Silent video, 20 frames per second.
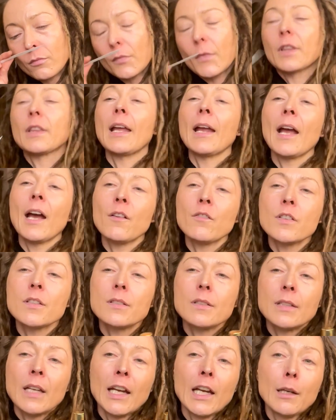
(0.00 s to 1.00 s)
They have the
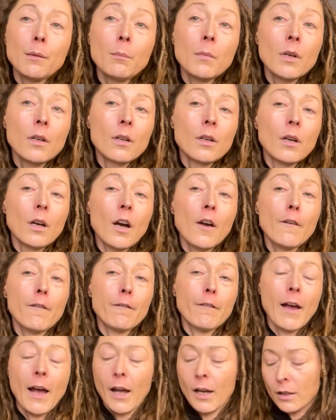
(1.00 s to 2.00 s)
same
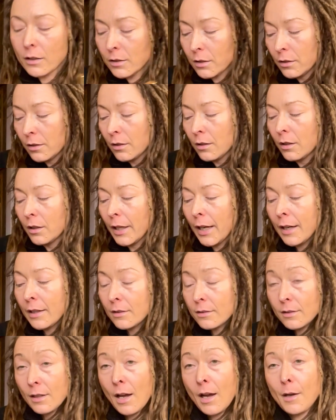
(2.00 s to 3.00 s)
effect,
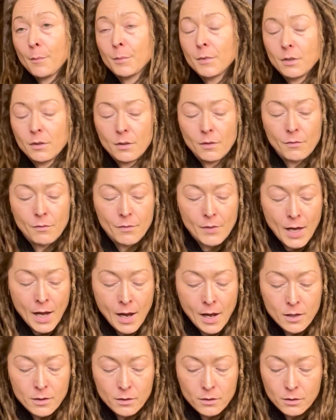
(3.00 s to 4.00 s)
except
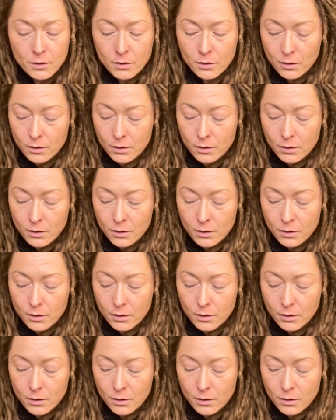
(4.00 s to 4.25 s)
that,